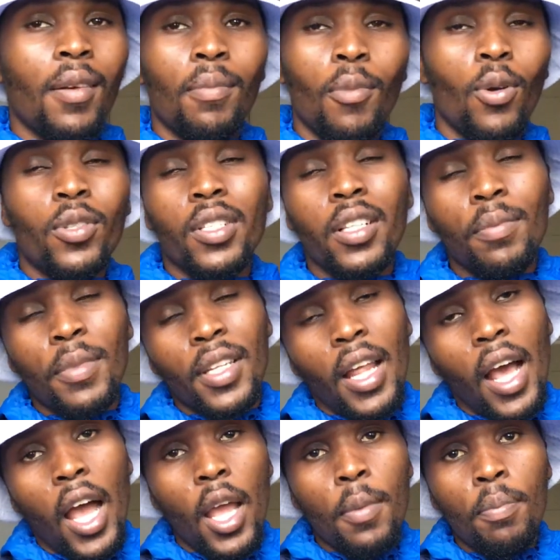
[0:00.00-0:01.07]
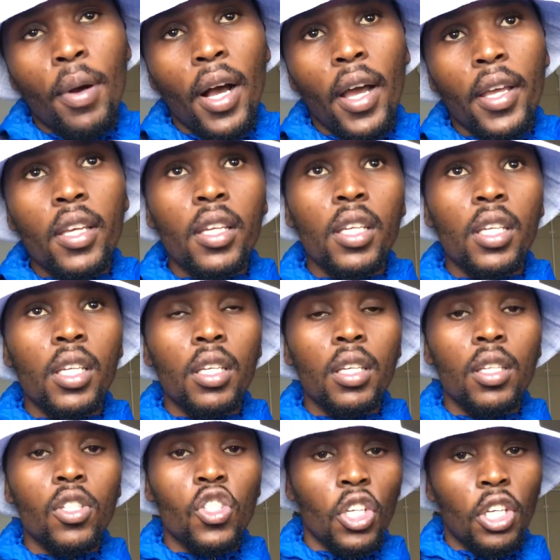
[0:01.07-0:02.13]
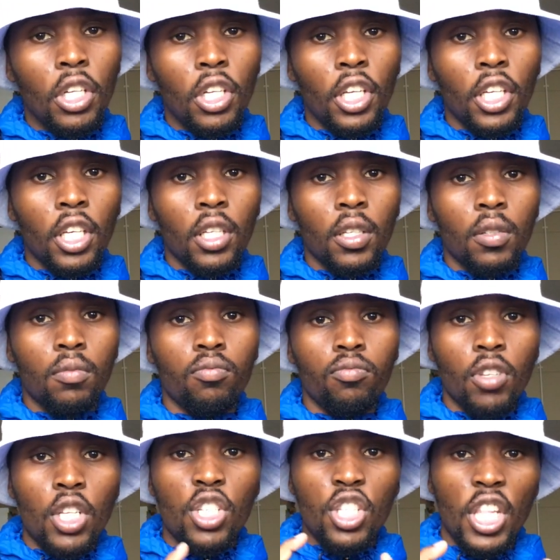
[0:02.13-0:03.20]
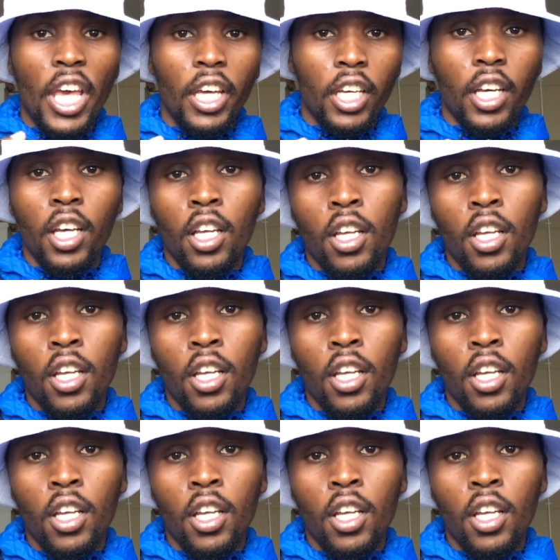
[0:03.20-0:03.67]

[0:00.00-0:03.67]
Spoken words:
Mostly mina, I buy a chicken licken, the snack,